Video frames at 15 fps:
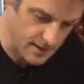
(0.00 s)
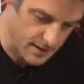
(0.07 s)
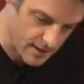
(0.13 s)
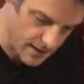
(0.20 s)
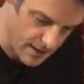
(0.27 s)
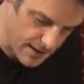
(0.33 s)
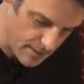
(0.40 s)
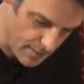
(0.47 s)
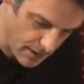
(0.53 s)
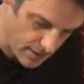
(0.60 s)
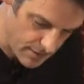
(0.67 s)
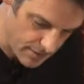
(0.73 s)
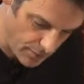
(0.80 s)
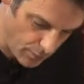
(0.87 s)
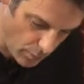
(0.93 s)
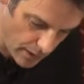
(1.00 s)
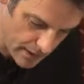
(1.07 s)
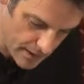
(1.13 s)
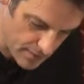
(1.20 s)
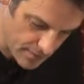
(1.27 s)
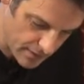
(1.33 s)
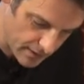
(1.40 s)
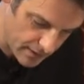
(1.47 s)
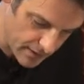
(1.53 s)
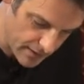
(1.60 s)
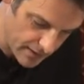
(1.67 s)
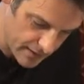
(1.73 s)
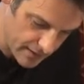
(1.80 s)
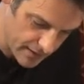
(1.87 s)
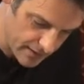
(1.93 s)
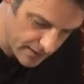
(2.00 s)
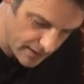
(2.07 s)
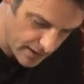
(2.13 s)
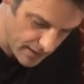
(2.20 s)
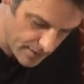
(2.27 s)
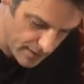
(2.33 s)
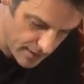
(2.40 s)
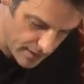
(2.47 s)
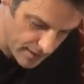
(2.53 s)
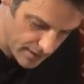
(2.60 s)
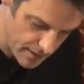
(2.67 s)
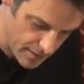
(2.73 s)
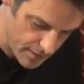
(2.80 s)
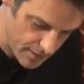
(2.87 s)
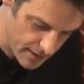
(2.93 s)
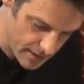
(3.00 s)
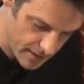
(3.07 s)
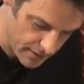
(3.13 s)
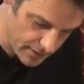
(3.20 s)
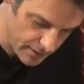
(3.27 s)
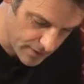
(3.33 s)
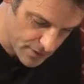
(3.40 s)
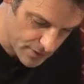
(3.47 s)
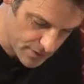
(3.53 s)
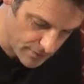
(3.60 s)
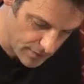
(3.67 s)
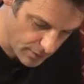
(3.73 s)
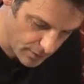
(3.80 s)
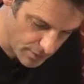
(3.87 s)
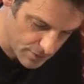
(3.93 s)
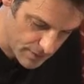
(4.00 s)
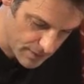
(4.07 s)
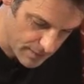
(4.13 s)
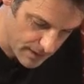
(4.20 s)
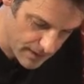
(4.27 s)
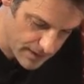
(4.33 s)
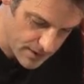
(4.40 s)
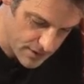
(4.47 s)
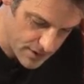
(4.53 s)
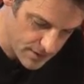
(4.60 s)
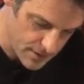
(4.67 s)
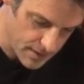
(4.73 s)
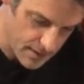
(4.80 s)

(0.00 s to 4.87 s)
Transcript: Clean the bones, whiten them slightly. This is um, we make a solution of laundry bleach.